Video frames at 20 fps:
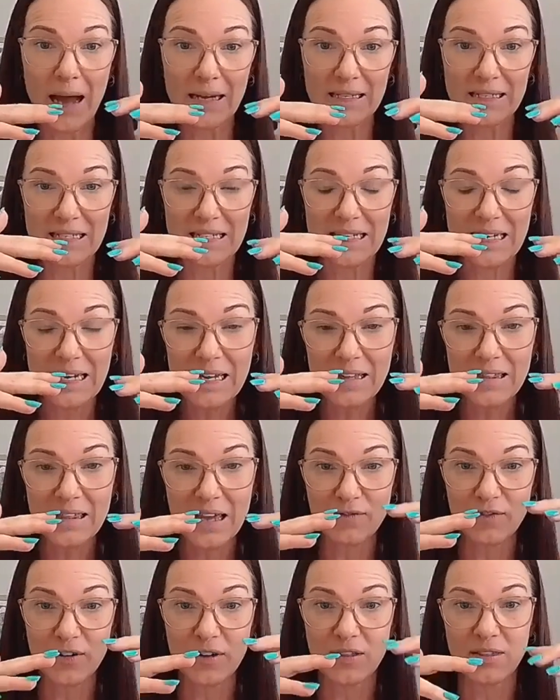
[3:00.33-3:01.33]
underneath
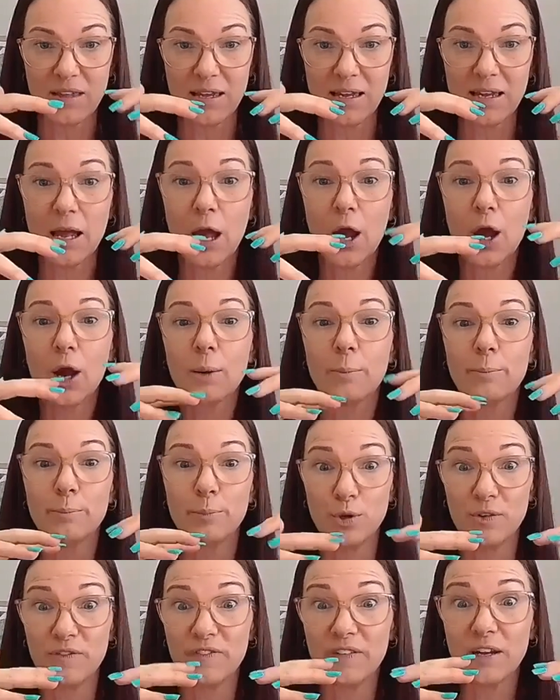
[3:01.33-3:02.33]
everything,
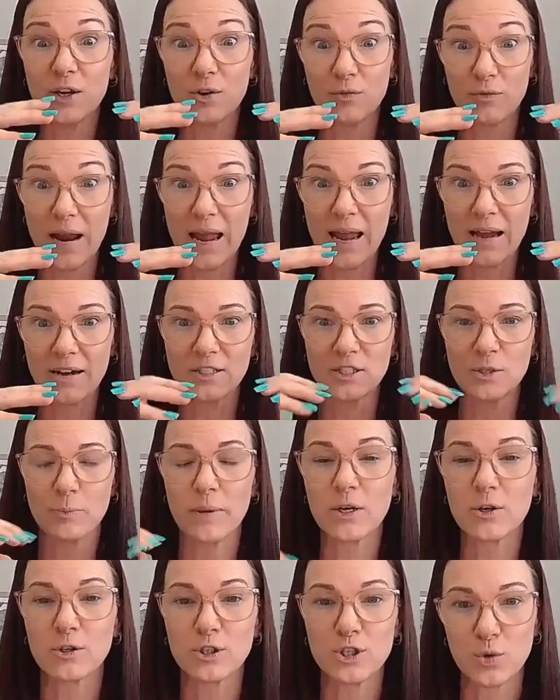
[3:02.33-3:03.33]
moving around
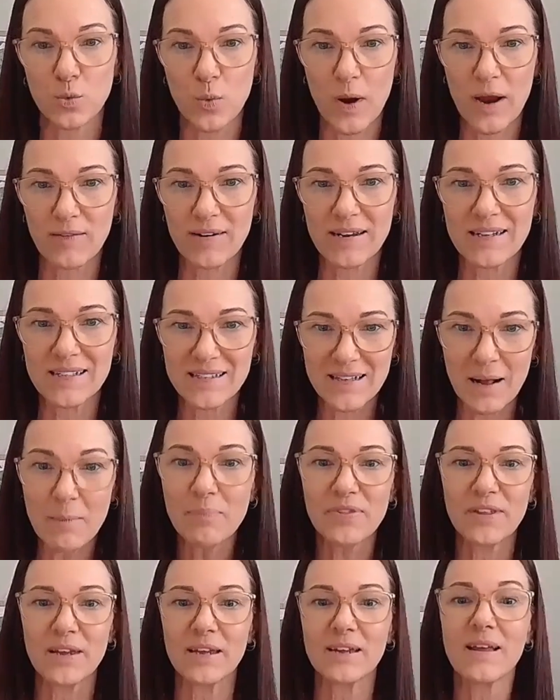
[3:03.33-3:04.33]
because you're wearing
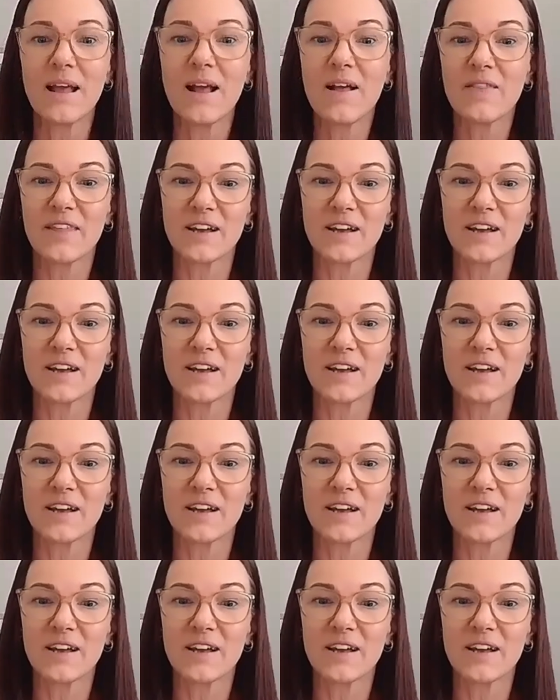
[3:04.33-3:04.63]
something